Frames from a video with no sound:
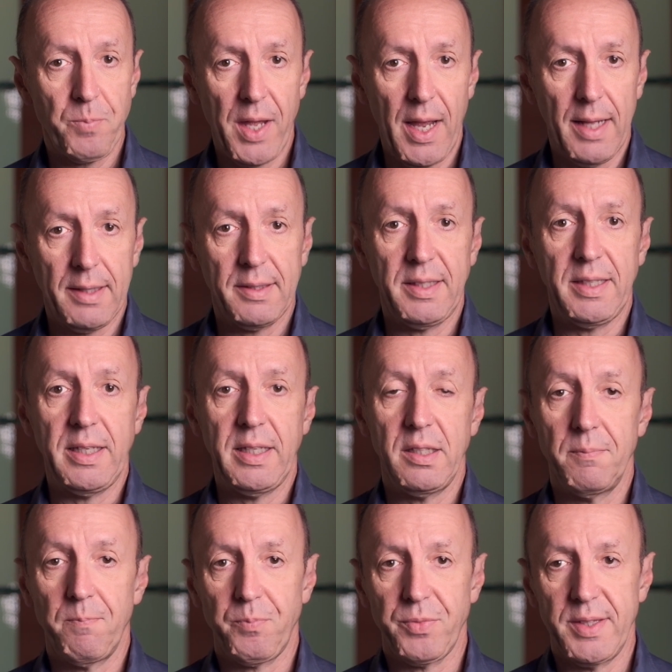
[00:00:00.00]
and the
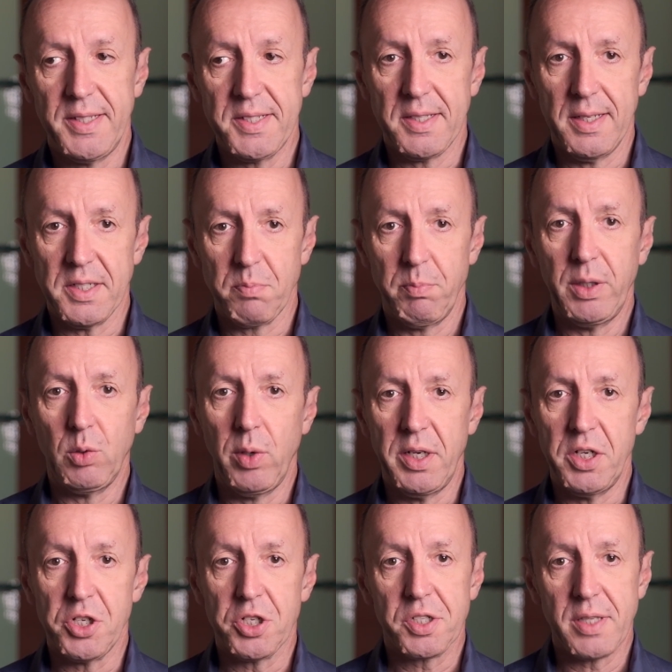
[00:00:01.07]
distance between
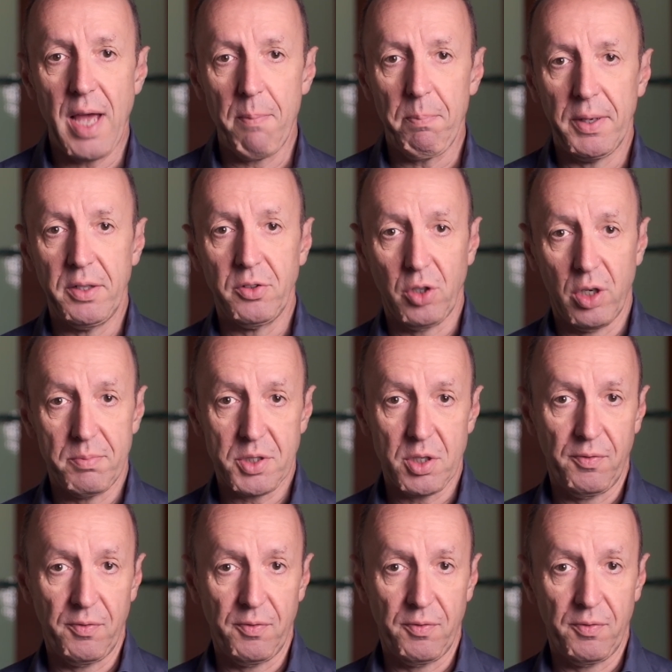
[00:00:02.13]
each step in terms